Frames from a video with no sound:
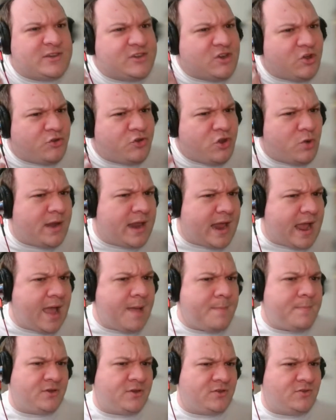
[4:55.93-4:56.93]
we don't know what
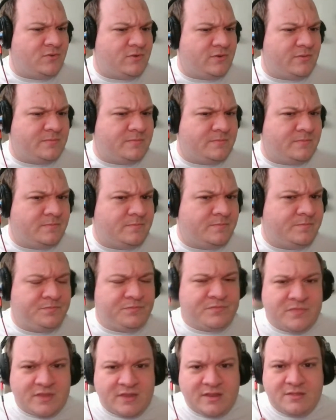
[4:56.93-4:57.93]
happened to
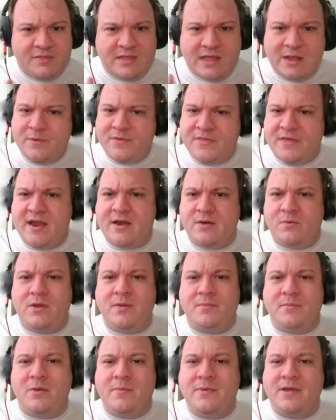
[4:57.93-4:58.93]
them. They were there
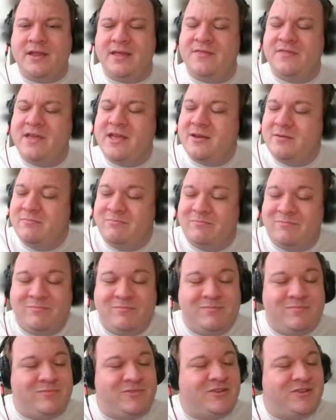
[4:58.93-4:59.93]
one moment and then
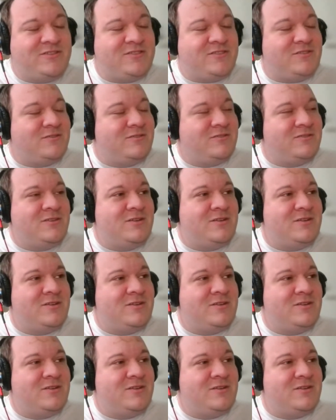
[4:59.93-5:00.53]
just